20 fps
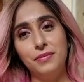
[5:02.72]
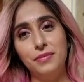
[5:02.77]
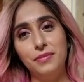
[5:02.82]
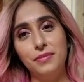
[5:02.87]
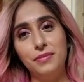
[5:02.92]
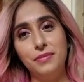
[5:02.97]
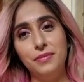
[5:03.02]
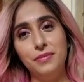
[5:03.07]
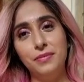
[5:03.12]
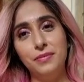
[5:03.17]

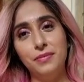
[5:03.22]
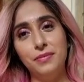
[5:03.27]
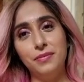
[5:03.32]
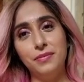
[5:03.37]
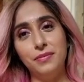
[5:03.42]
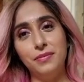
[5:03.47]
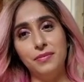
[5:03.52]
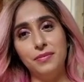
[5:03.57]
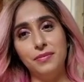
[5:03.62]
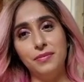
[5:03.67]

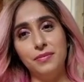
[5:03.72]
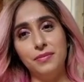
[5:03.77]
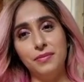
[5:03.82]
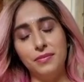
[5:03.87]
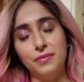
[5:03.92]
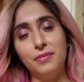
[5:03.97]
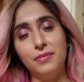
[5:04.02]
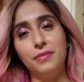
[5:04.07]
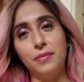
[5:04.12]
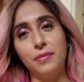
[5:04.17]

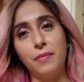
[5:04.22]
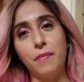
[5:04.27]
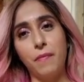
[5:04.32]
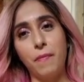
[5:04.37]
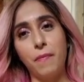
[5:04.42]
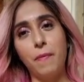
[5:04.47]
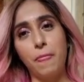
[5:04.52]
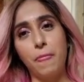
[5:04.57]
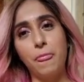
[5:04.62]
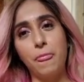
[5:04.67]

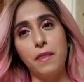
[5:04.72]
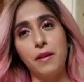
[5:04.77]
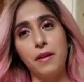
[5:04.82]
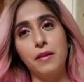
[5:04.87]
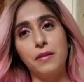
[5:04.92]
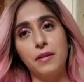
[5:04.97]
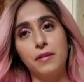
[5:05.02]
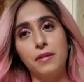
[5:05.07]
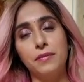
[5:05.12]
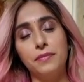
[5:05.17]

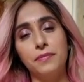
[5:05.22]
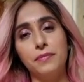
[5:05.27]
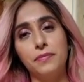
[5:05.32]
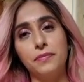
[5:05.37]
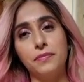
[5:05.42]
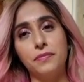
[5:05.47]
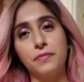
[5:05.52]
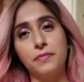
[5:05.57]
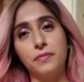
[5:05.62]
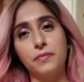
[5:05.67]

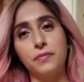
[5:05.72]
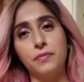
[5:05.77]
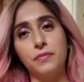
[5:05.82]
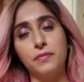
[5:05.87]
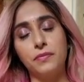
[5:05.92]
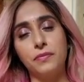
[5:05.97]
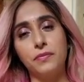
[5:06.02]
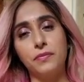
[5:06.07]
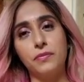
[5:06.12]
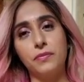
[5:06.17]

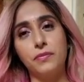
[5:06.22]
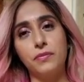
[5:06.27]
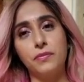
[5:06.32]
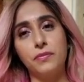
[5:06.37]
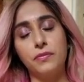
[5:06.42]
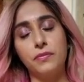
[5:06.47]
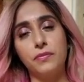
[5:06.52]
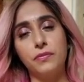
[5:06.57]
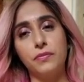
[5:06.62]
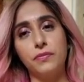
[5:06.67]

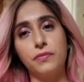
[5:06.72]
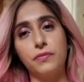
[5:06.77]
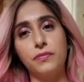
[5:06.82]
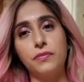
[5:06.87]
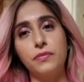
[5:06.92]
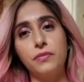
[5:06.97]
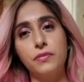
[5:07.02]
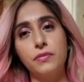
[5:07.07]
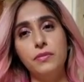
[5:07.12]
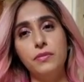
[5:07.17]

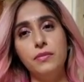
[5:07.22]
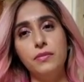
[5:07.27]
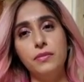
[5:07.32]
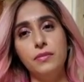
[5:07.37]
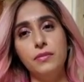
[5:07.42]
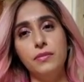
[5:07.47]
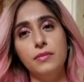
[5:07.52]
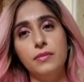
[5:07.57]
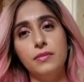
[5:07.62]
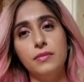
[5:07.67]

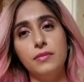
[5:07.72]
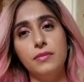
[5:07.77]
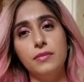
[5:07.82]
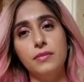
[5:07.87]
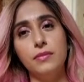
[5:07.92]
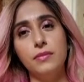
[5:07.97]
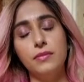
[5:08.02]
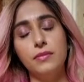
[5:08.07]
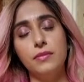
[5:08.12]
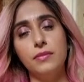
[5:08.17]

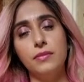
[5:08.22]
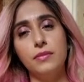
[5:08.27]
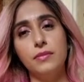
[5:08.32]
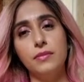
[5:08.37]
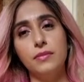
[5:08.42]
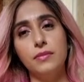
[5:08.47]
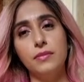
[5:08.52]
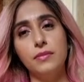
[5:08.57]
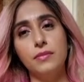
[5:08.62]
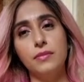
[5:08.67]

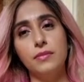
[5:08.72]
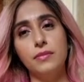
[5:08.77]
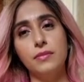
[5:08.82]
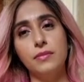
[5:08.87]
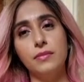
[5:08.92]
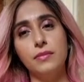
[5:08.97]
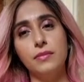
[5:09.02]
[no speech]